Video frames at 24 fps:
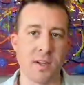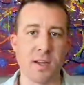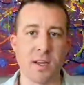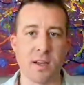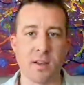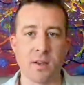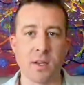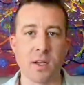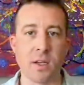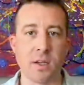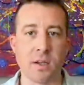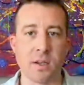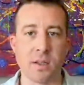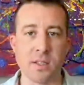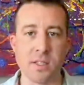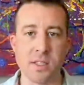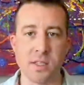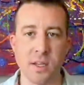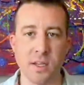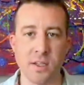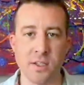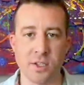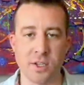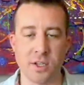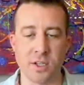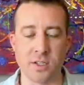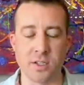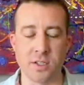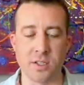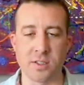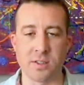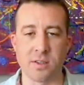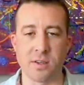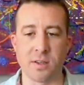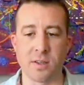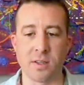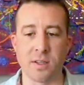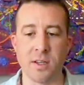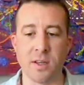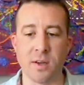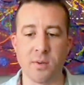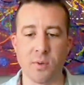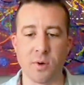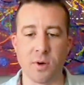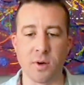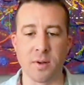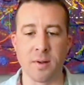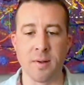finality on state changes on the
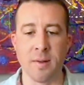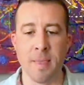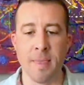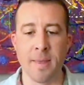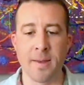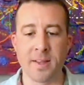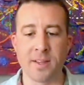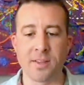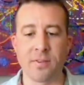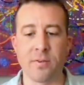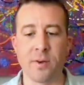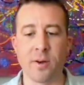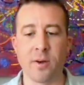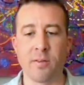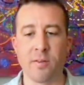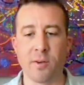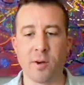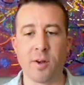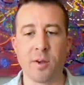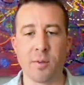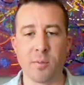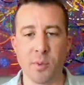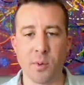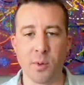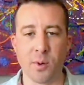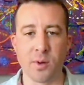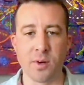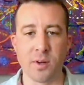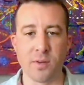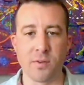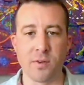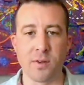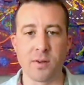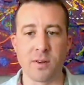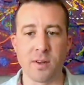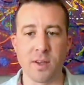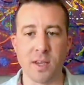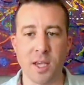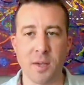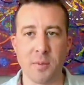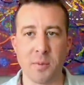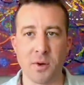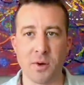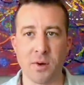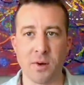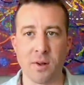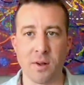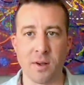network. That's very, very important if you're a
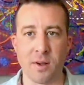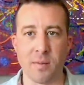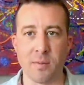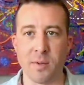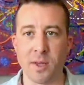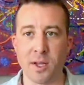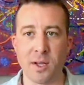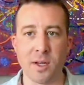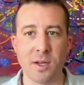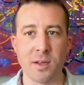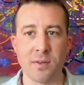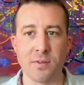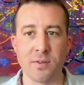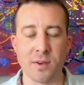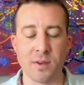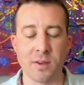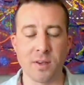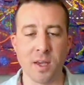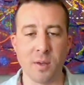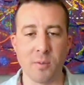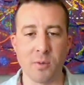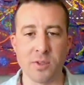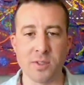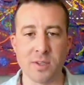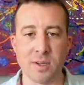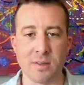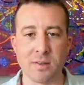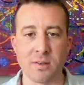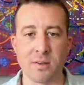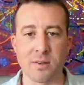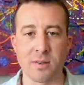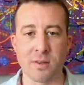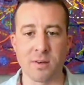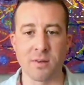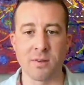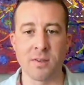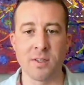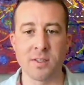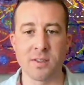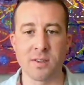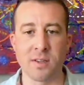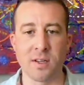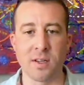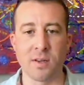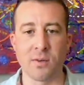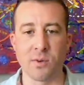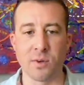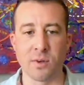gamer. Um, and any of the gamers out there that are
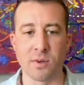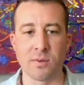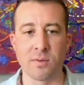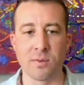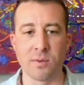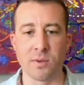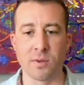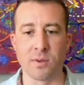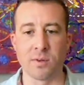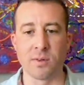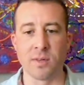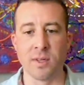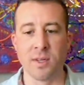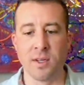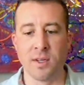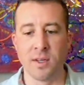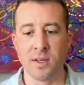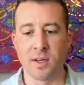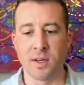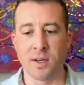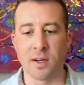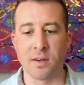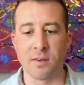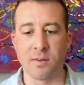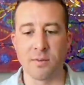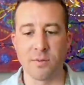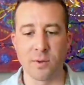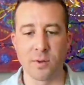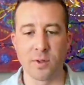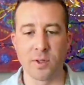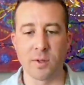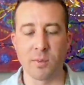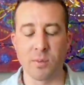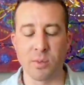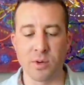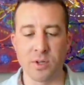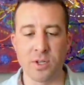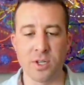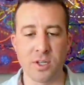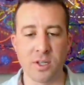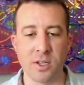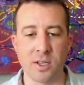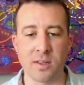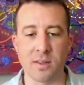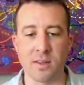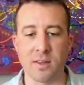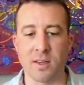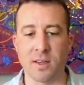listening will, will uh, fully
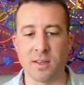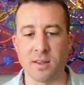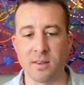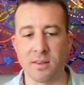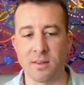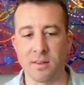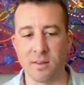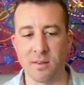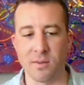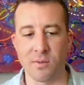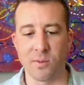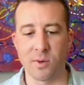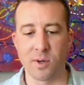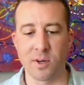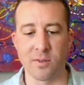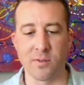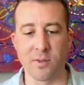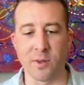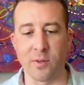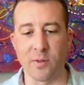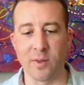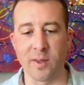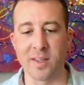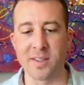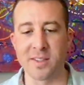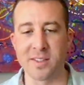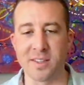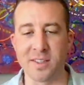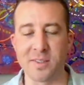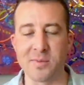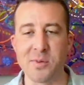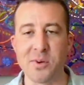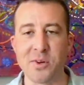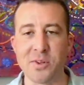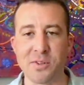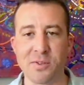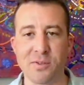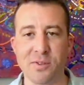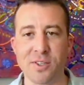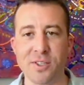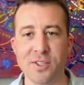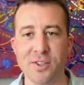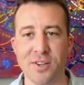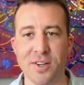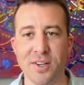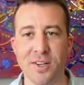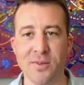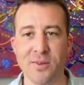appreciate that one of the things that's most
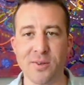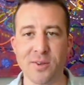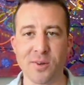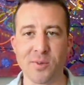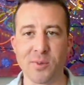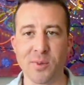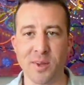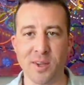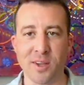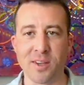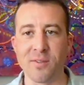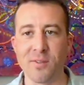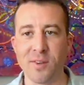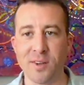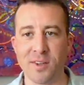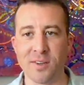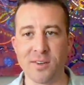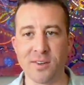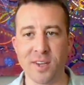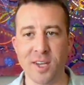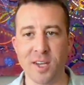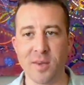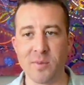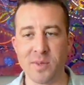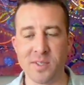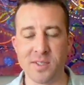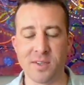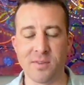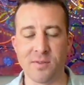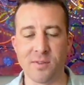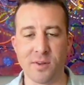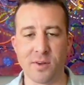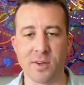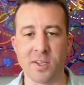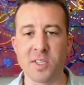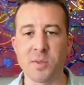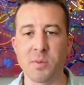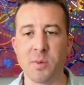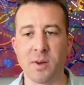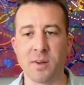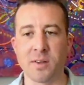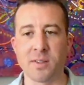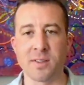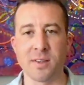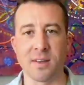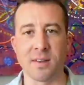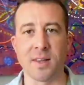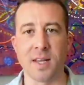frustrating when you're playing a video game is if you're
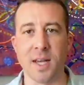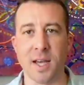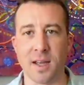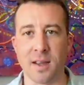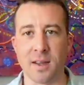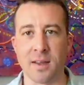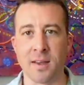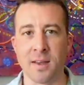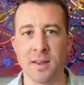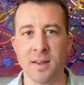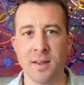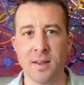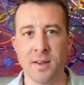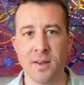experiencing lag